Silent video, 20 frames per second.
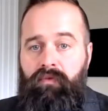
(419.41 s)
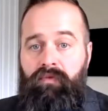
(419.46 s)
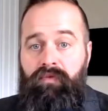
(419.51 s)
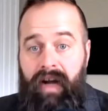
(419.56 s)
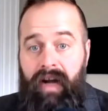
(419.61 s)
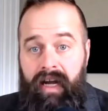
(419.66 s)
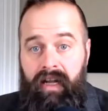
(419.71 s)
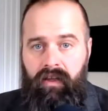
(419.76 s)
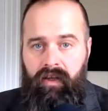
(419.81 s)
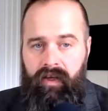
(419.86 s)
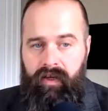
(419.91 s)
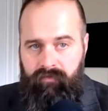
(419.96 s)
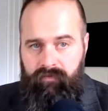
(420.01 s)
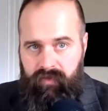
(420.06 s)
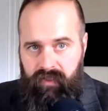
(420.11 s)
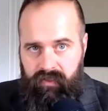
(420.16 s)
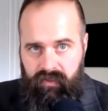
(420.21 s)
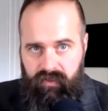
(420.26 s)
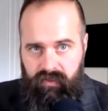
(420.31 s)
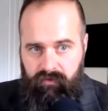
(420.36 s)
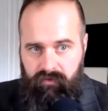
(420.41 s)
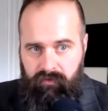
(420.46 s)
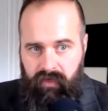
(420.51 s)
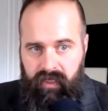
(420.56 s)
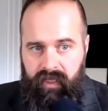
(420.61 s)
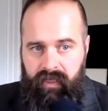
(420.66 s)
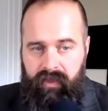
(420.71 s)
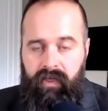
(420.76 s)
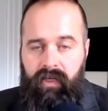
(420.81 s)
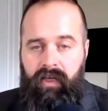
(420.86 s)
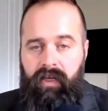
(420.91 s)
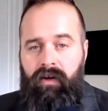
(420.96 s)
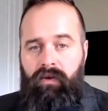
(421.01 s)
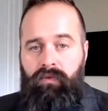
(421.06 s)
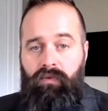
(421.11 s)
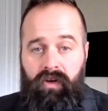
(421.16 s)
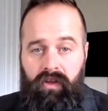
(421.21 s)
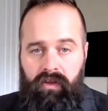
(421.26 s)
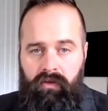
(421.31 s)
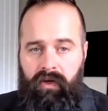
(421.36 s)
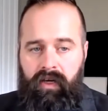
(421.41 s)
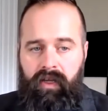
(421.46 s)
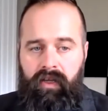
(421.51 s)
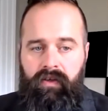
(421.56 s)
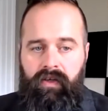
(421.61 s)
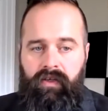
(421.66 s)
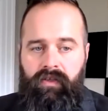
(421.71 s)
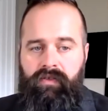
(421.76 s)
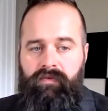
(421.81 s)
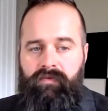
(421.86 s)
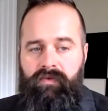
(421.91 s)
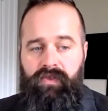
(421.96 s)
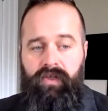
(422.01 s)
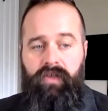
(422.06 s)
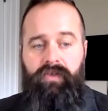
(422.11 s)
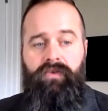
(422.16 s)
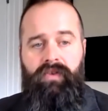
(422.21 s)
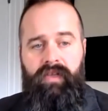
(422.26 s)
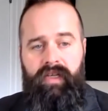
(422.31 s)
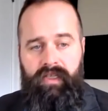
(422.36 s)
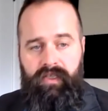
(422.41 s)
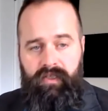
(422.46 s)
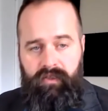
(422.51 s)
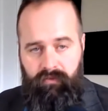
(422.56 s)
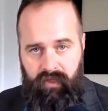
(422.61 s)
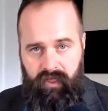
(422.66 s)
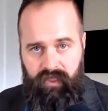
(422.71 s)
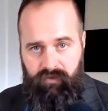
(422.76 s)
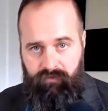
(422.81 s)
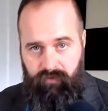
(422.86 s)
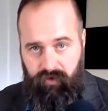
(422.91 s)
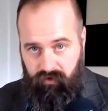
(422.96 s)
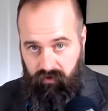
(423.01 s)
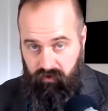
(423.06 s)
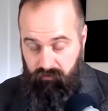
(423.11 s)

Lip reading: Finally, this is the money thing here, one of the money things. So not only did the Blessed Mother,